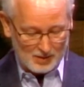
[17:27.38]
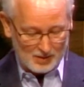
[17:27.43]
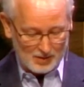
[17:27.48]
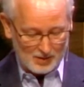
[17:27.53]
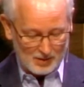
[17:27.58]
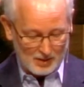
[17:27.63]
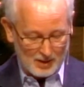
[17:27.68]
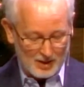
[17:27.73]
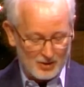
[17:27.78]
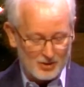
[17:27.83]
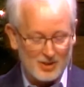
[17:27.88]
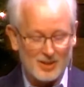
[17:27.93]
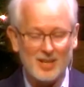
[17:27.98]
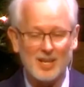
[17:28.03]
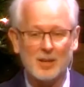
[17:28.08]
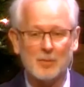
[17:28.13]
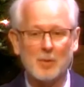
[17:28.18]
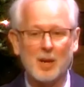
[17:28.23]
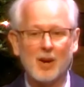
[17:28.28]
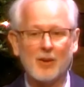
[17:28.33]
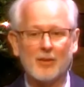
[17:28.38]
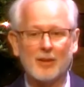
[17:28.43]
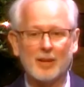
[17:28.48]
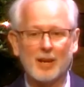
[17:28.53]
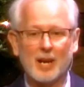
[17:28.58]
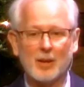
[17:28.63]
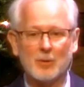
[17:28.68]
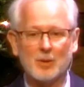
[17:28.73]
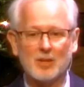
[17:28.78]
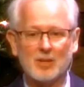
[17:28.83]
Here's an email that
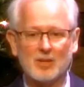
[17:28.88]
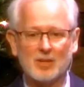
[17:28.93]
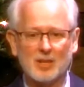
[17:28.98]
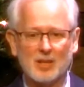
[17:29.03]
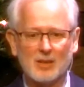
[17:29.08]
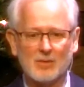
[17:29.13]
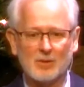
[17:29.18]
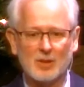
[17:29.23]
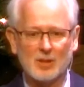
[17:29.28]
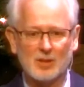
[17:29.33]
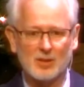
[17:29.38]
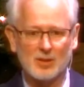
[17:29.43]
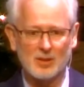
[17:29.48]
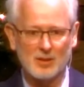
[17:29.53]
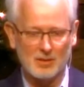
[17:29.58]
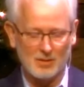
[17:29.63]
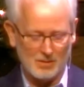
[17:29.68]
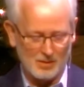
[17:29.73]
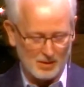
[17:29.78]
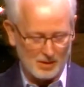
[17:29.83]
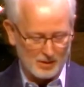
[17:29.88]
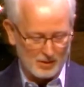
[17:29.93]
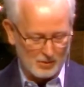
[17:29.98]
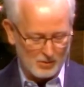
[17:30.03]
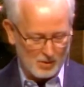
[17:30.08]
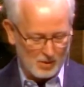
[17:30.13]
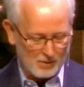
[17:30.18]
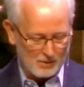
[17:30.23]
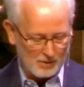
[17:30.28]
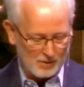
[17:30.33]
I received just a little
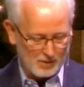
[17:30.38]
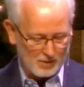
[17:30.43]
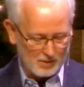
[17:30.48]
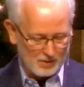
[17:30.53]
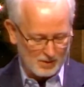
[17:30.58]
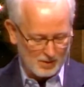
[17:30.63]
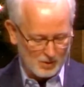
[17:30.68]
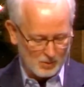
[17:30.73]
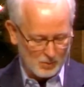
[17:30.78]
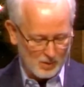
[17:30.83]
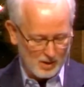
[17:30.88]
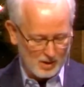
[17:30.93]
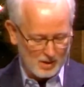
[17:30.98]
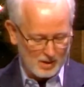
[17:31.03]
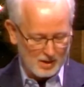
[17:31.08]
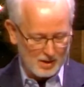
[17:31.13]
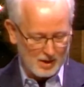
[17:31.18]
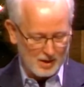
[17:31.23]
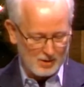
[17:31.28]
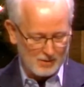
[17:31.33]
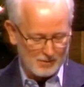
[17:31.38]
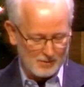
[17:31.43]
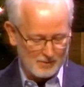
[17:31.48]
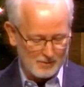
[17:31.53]
over a week ago.